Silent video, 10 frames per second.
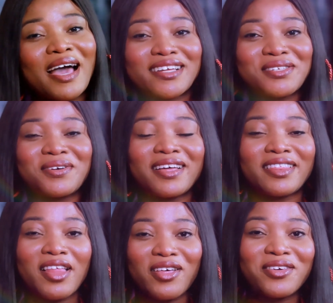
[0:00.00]
back to
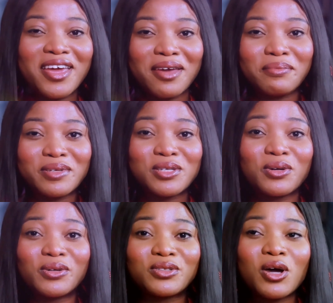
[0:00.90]
another
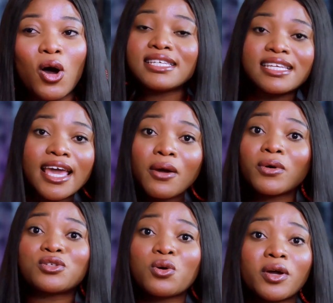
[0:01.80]
episode. Today
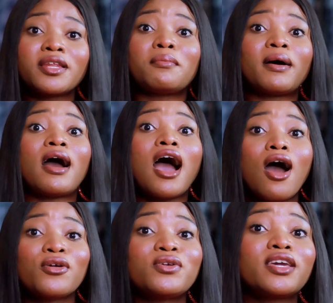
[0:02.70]
we're talking about
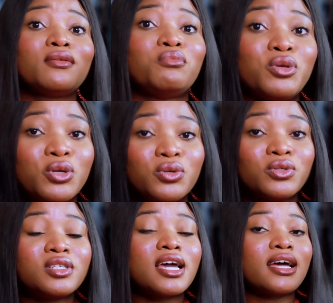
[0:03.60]
how you can
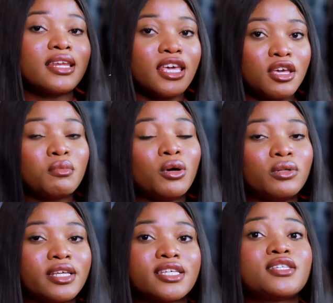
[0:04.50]
build an email
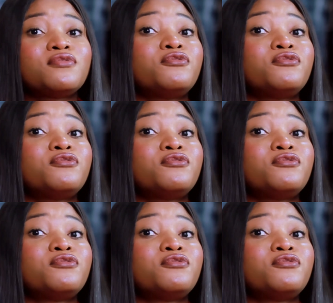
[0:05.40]
list